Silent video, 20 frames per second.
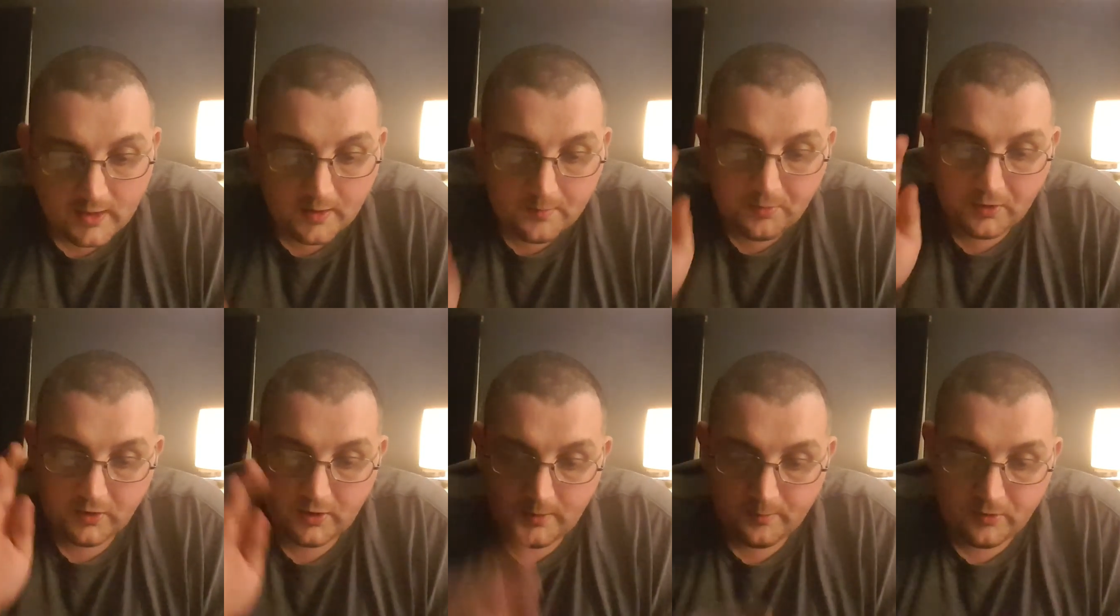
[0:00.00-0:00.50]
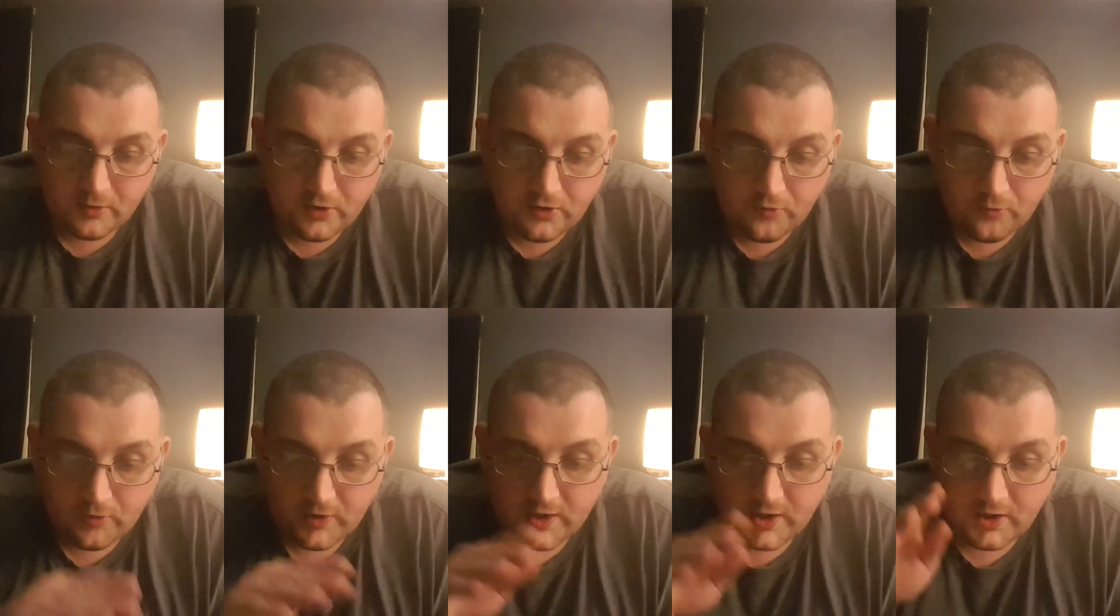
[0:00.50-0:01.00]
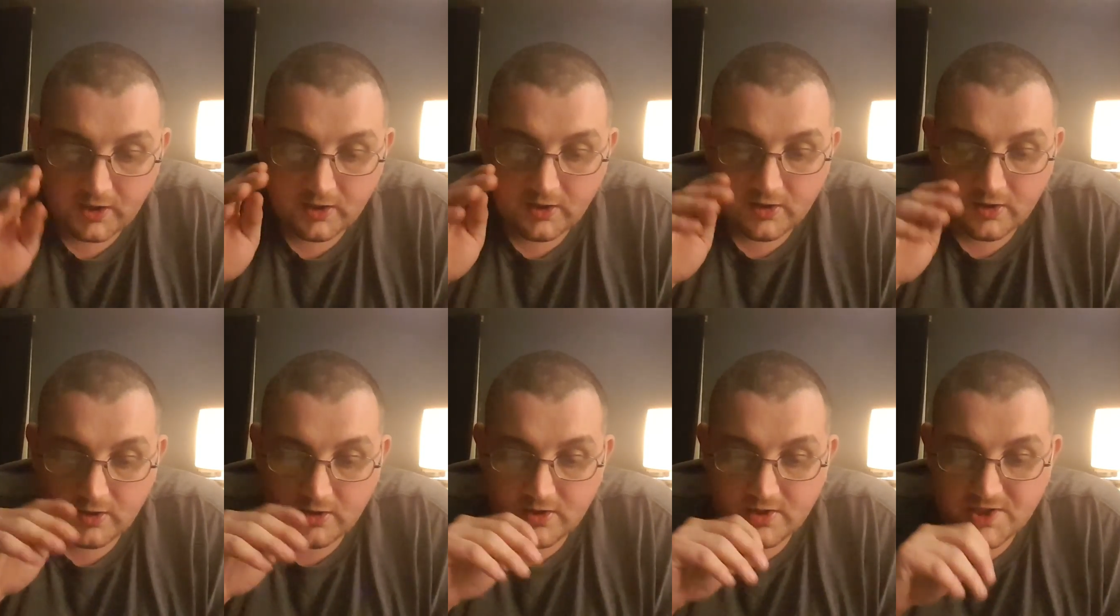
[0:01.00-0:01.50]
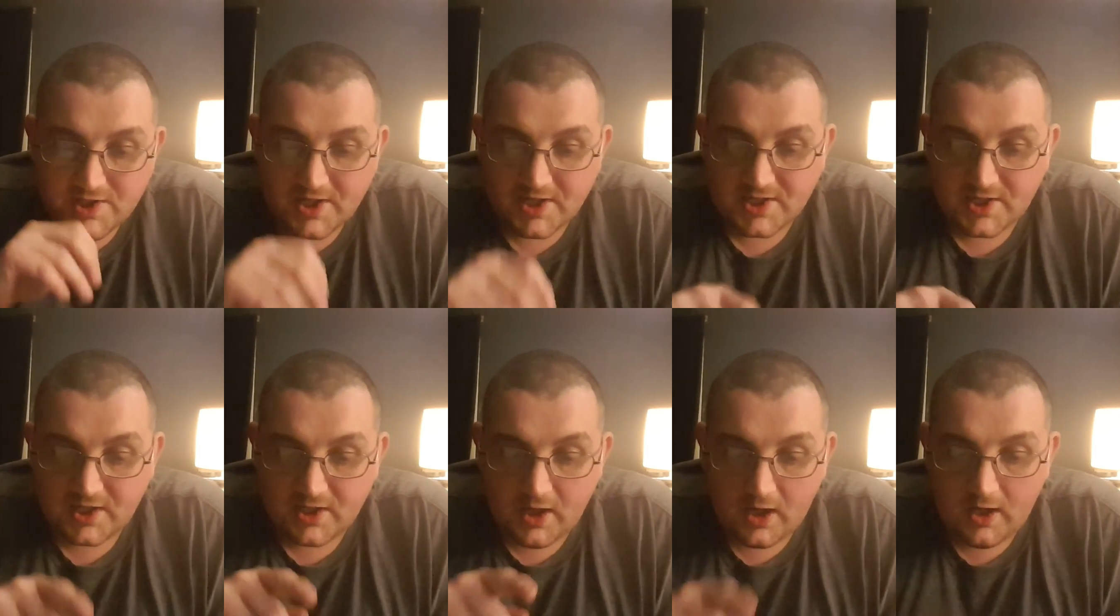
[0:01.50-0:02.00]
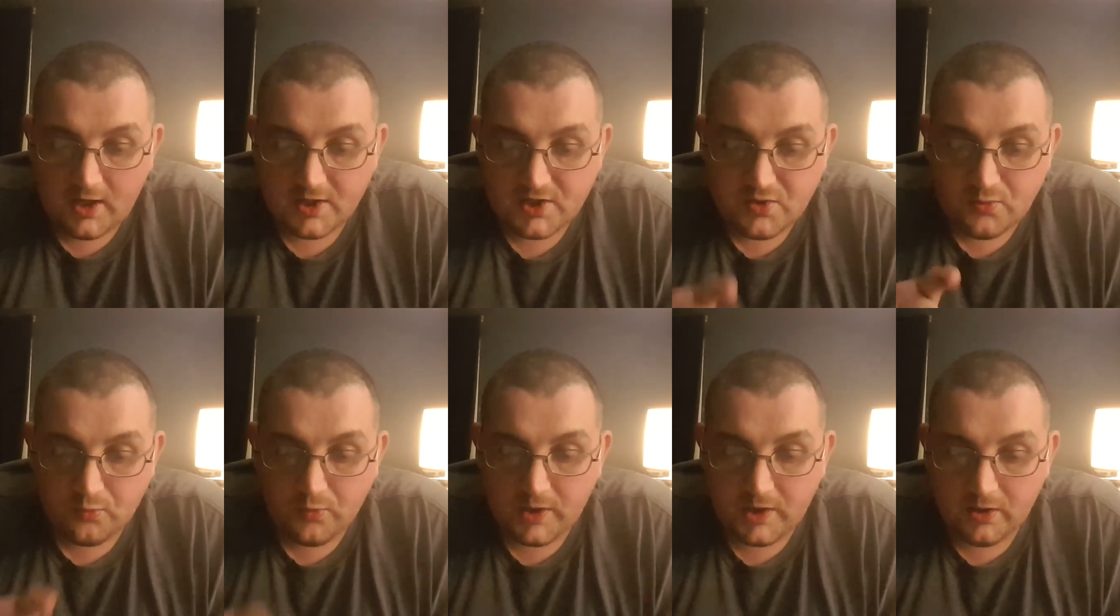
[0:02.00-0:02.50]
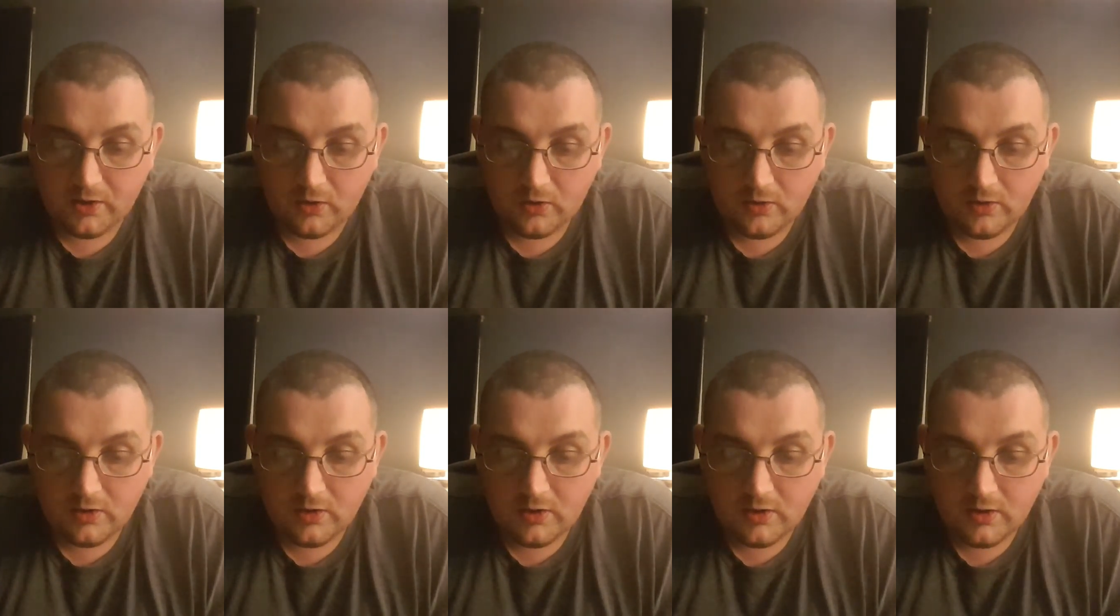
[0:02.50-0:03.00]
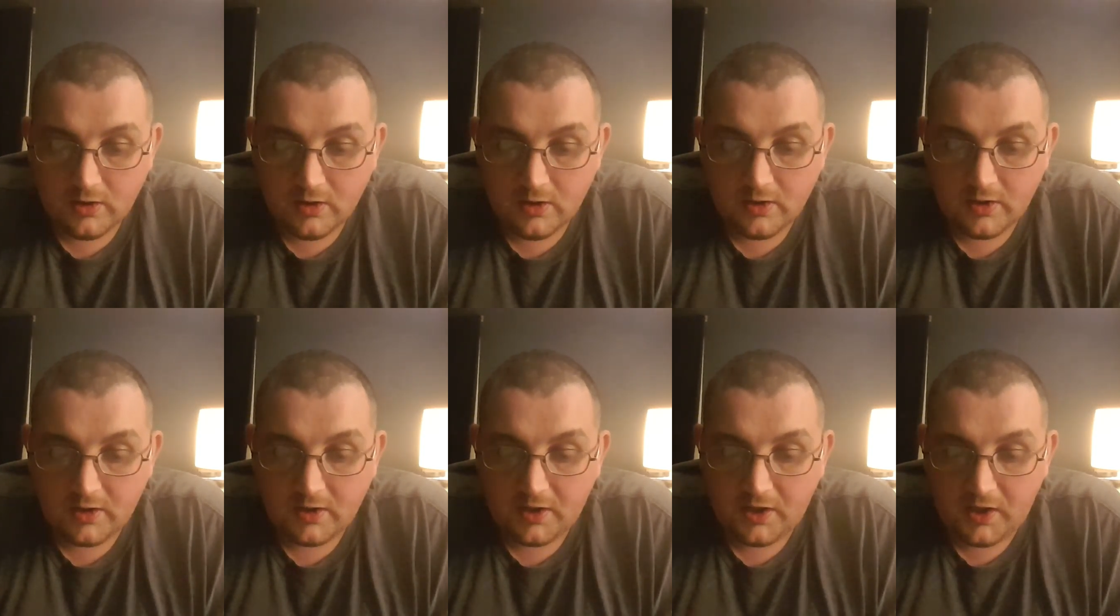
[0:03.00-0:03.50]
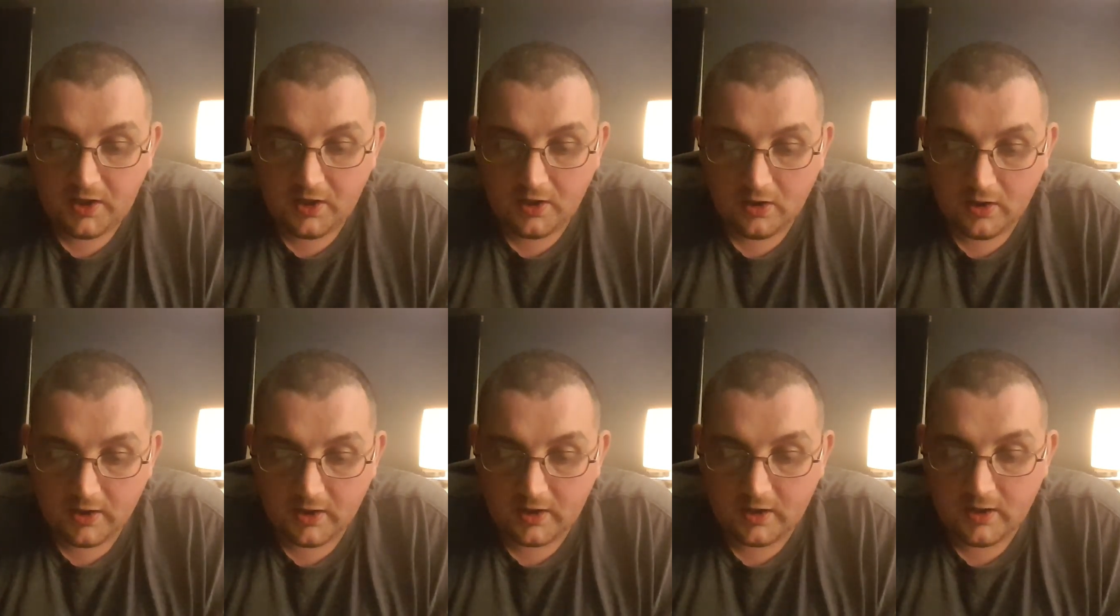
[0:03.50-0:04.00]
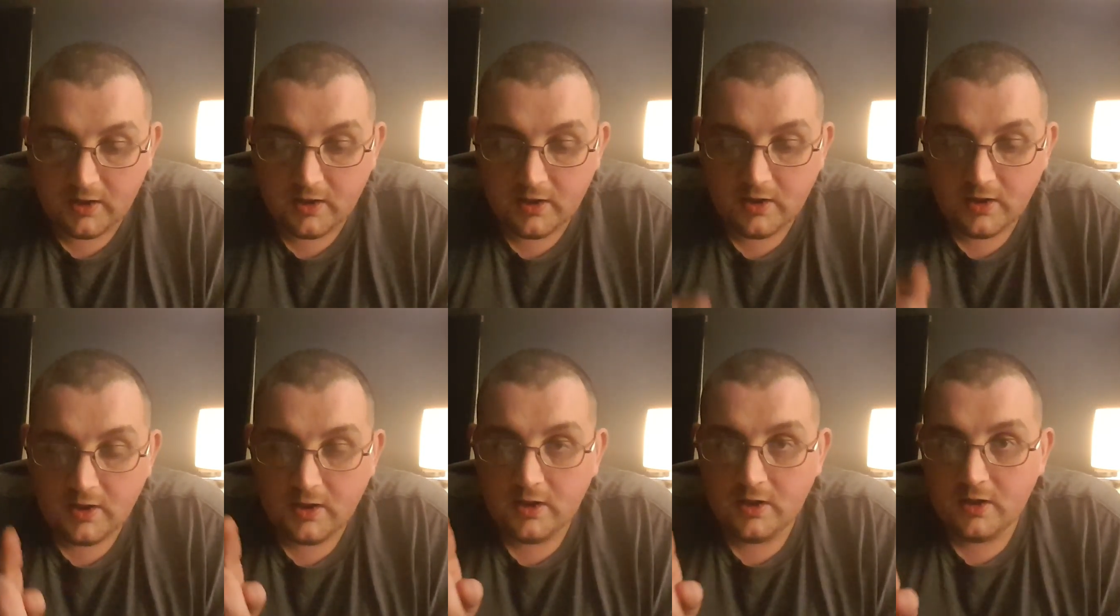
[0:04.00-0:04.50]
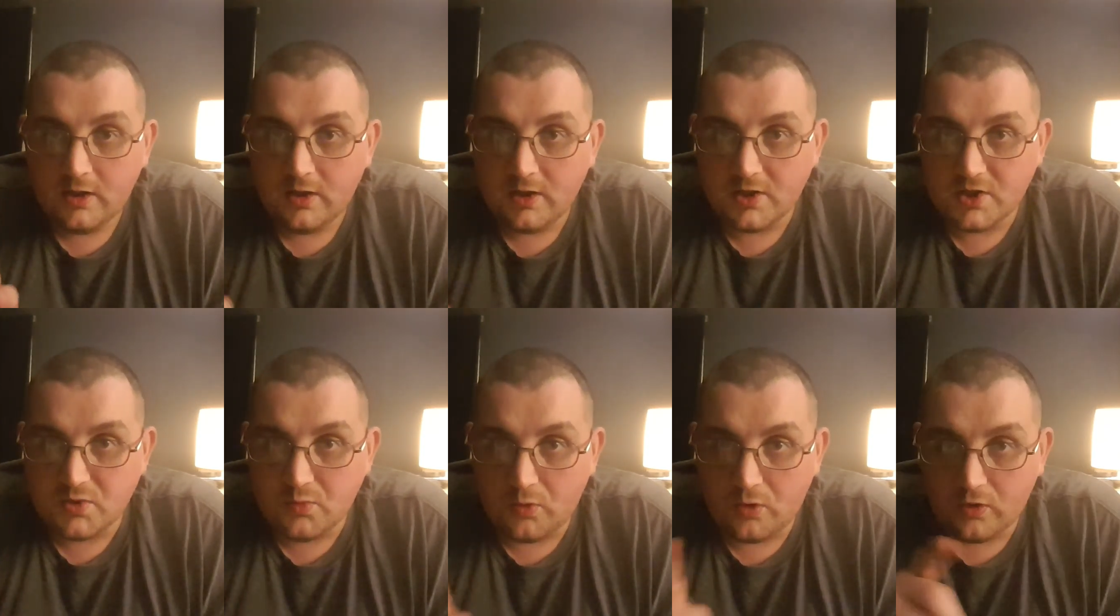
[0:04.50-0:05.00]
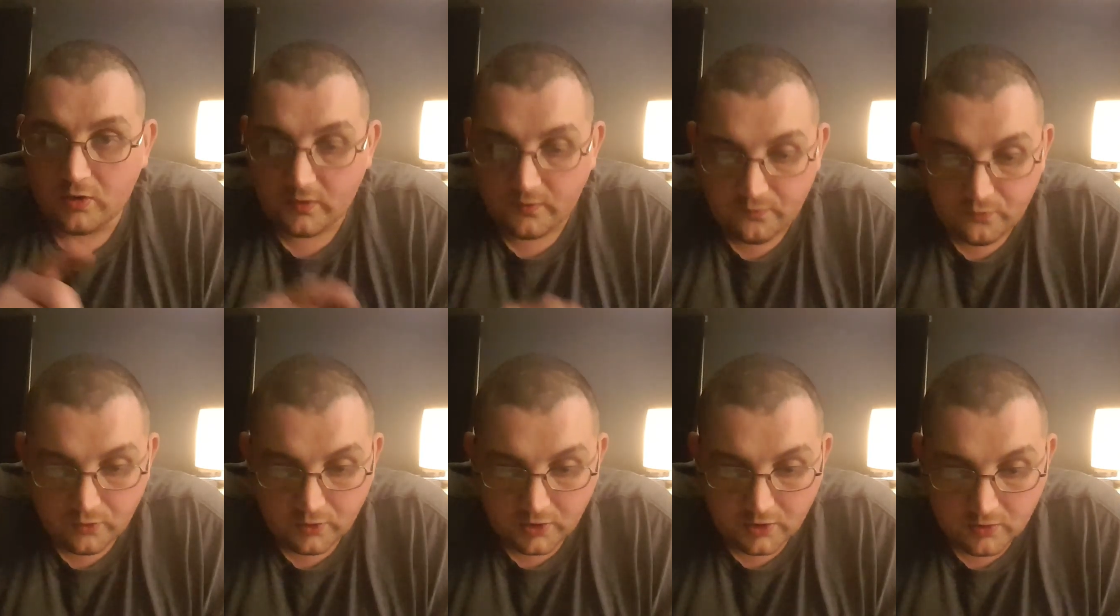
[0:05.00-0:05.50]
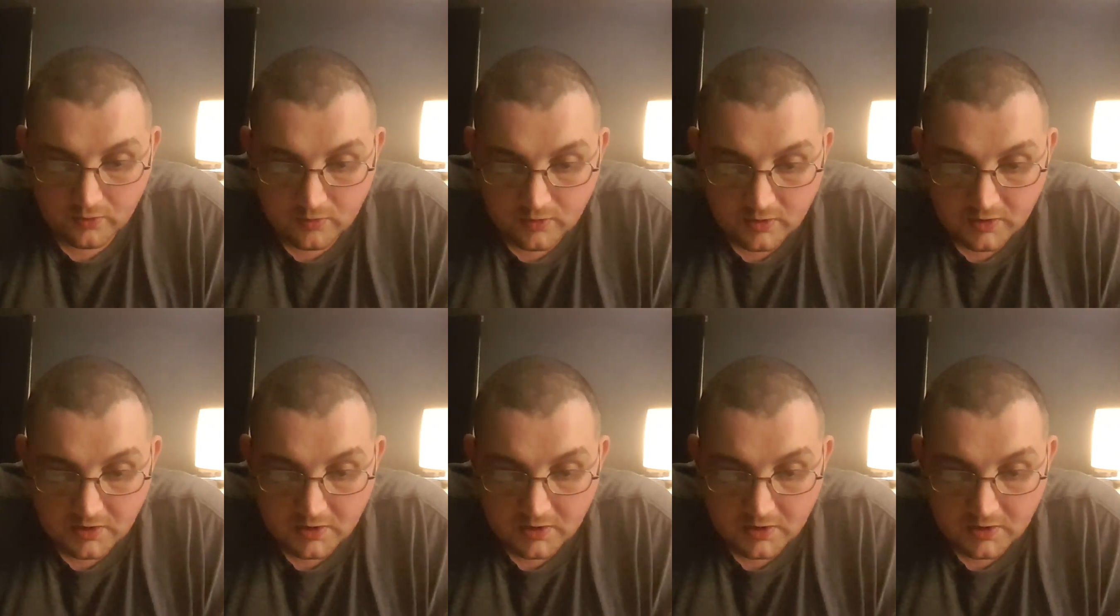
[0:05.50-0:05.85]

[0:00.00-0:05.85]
But number three says God's will, healing, is working for you.